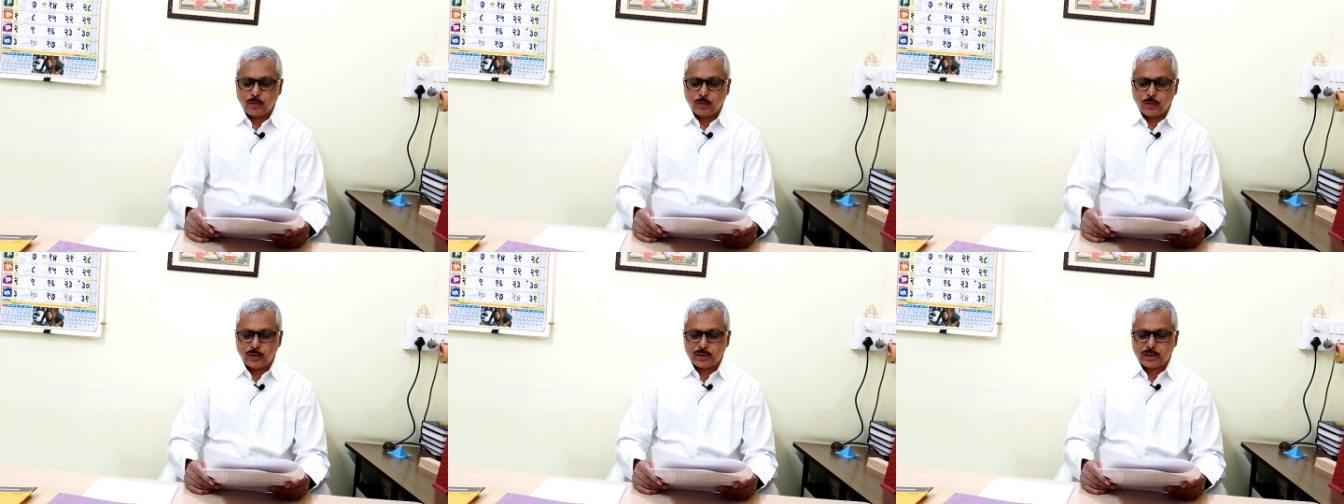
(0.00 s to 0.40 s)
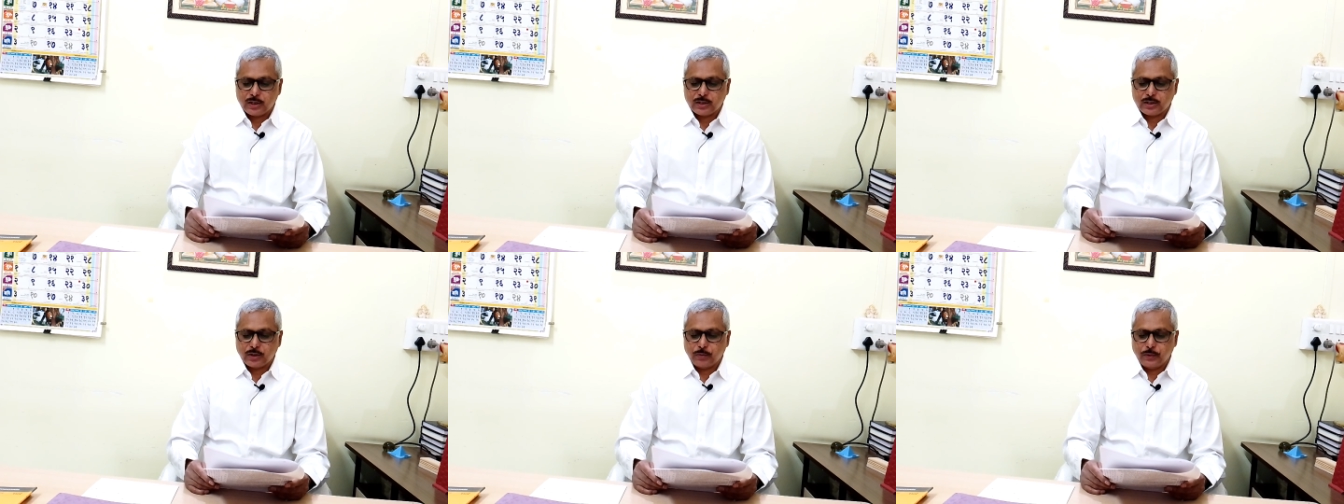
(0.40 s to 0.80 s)
Who is
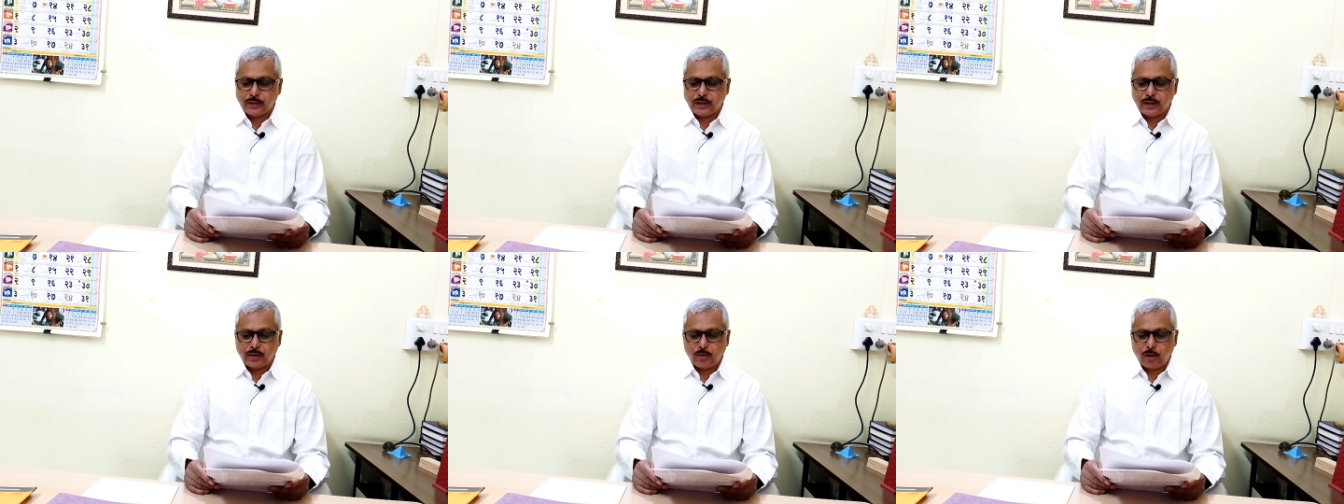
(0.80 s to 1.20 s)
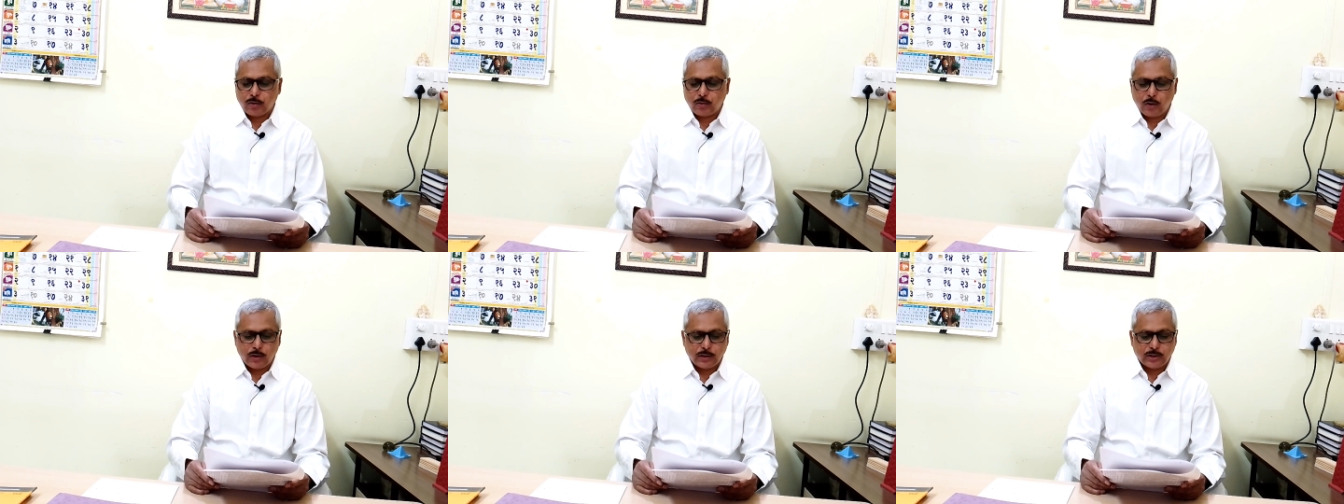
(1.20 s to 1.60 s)
concerned with any
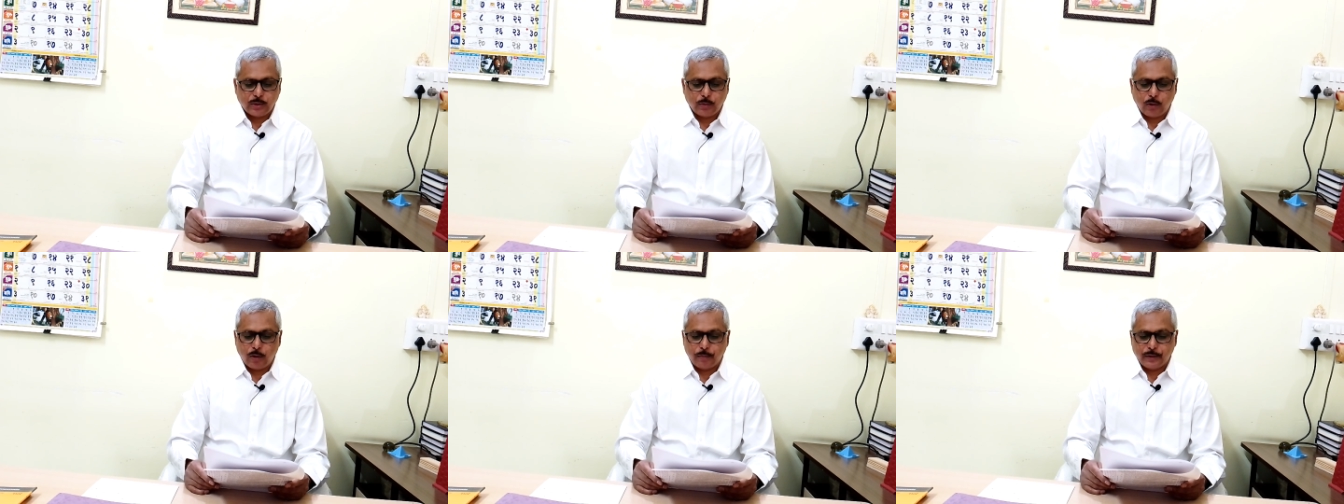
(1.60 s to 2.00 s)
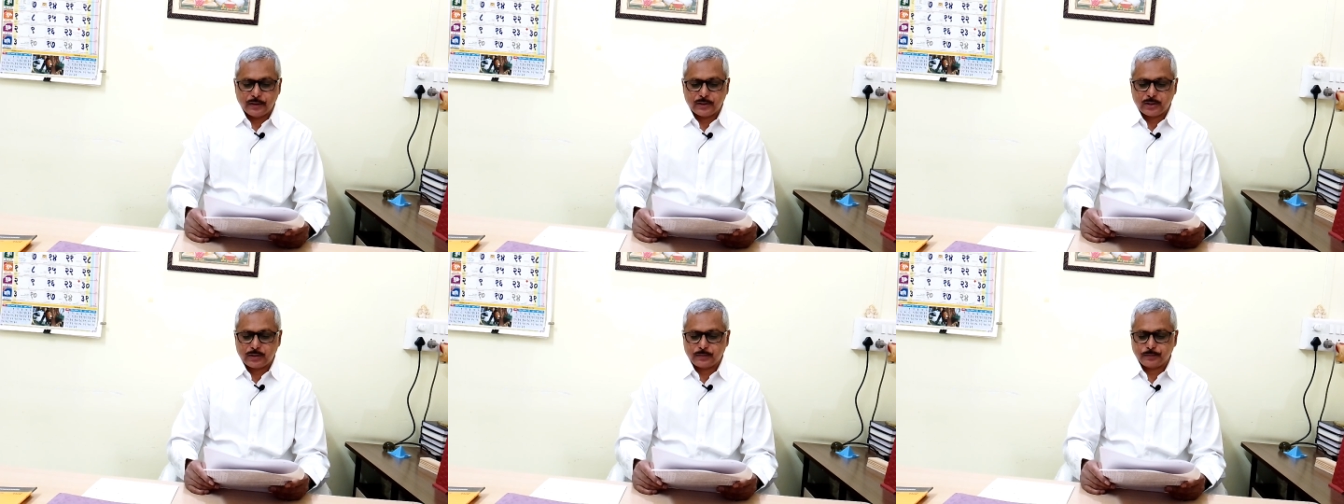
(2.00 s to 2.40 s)
non-cognizable
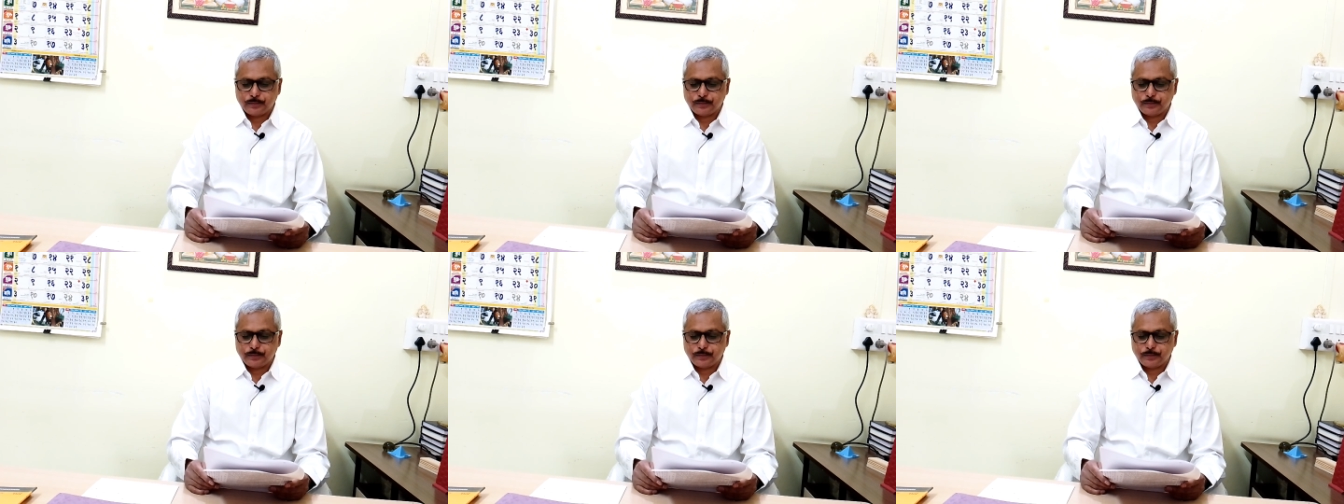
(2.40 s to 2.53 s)
offence,